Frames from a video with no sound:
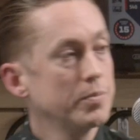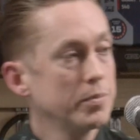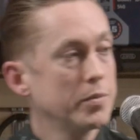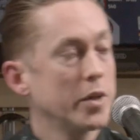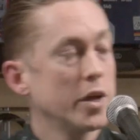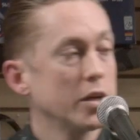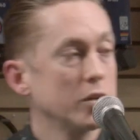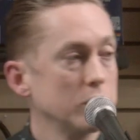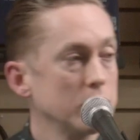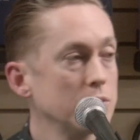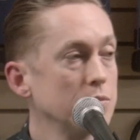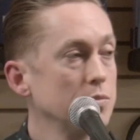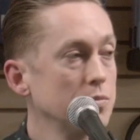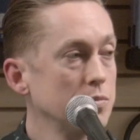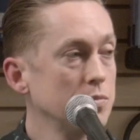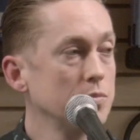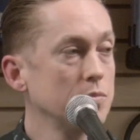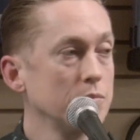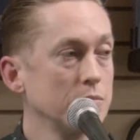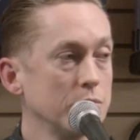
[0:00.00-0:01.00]
Thanks.
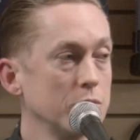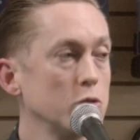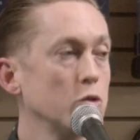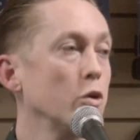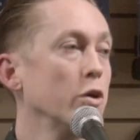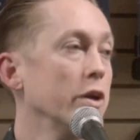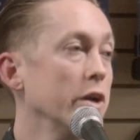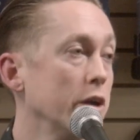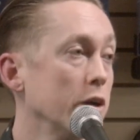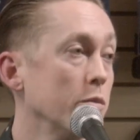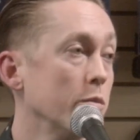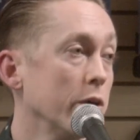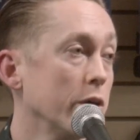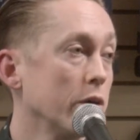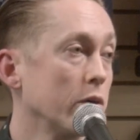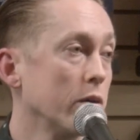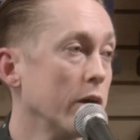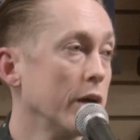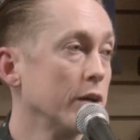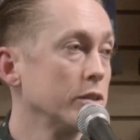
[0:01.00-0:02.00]
Sorry to hear about your
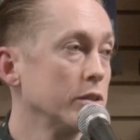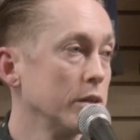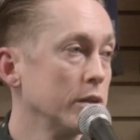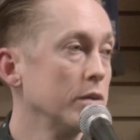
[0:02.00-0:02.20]
crash.